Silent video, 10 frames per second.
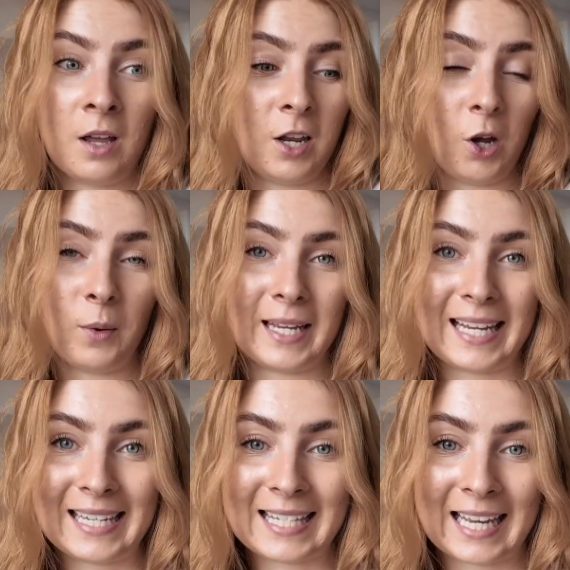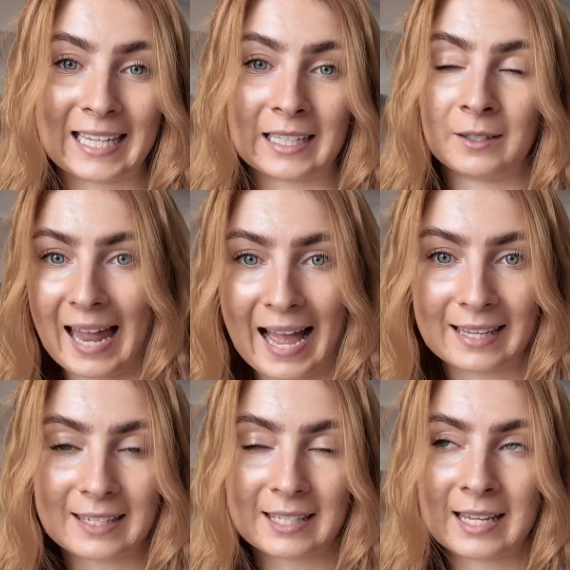You know, eating
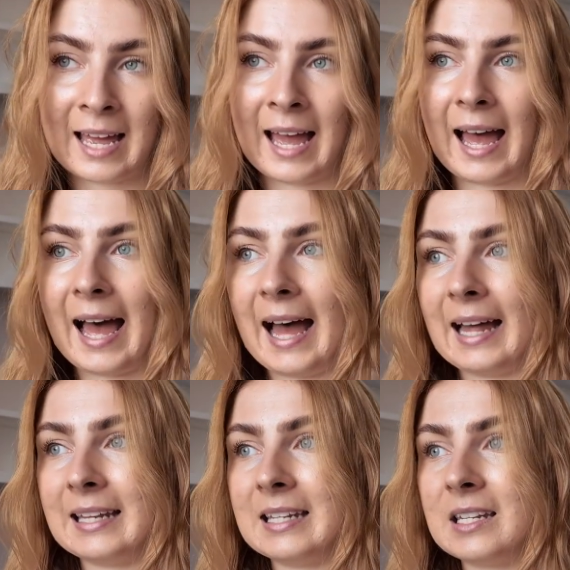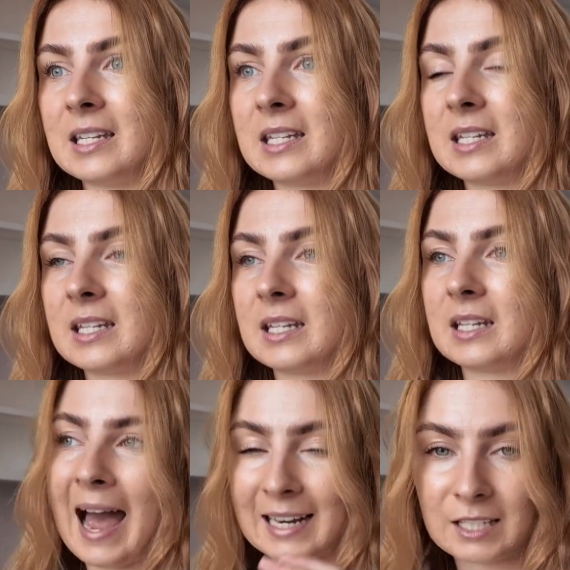less and
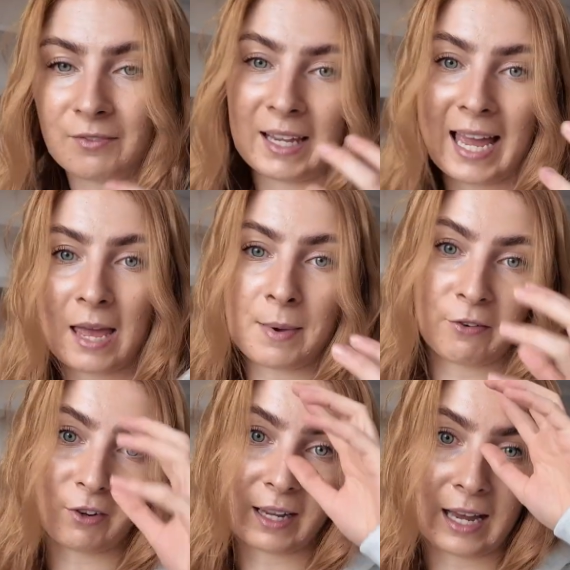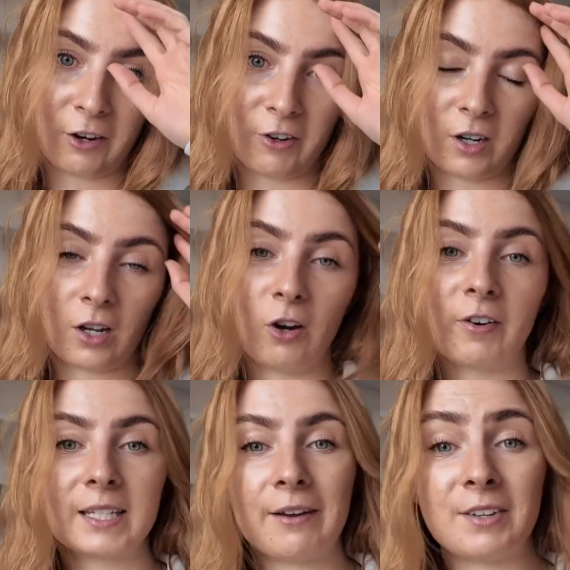actively aiming for a
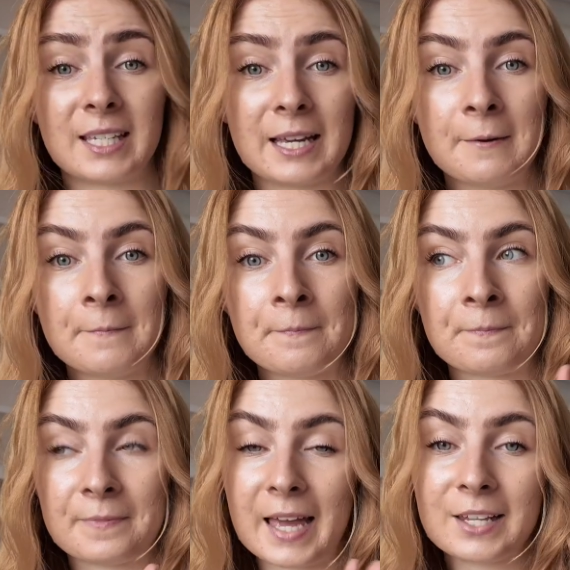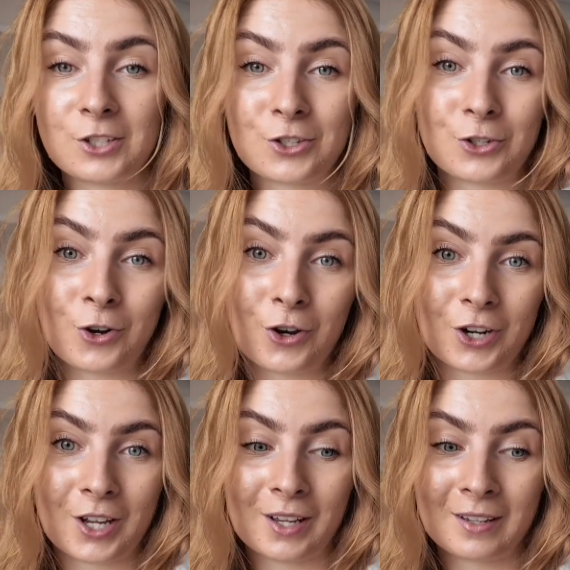caloric deficit, that's just not
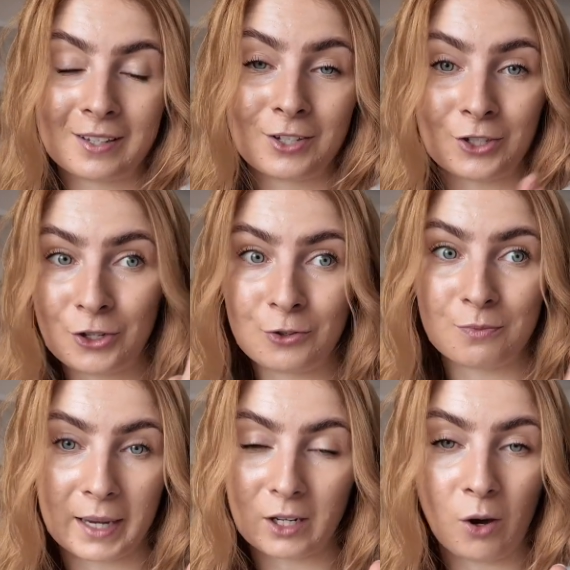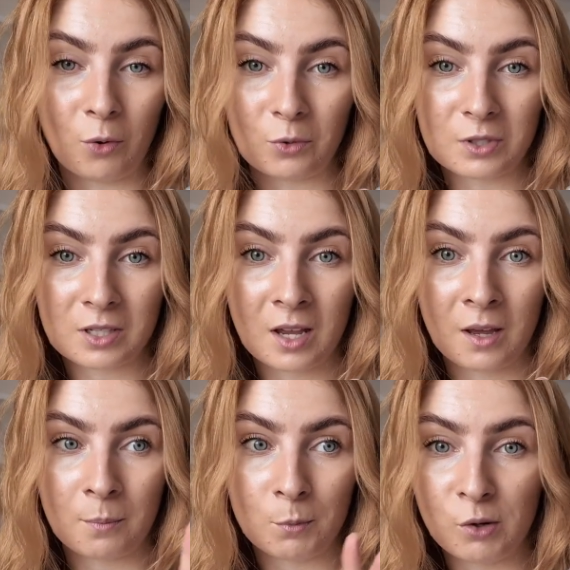gonna suit my goals
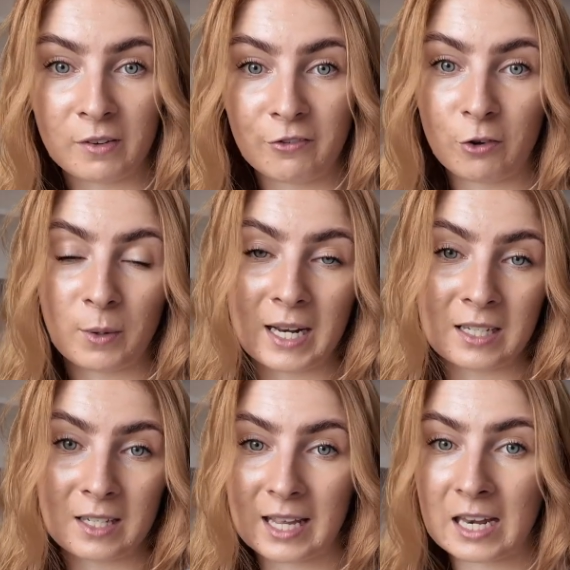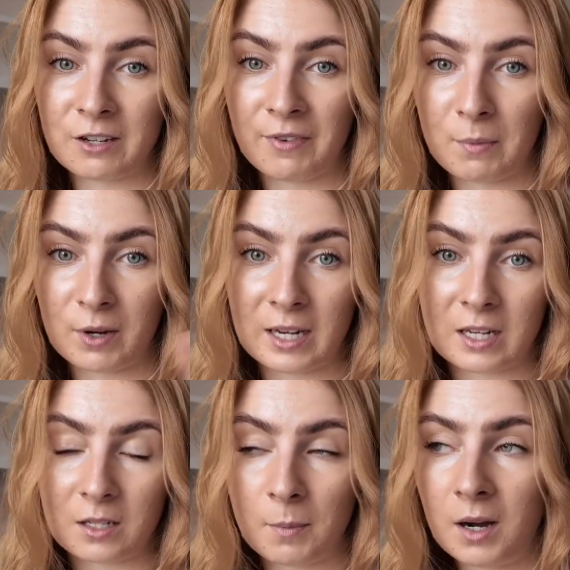moving forward into the end of February and
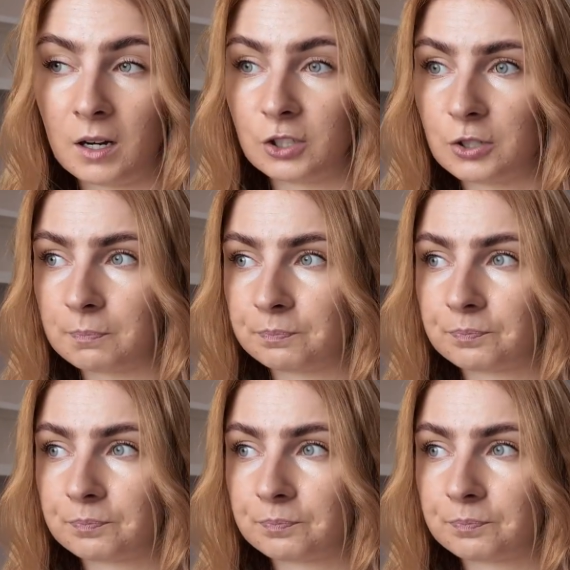into March.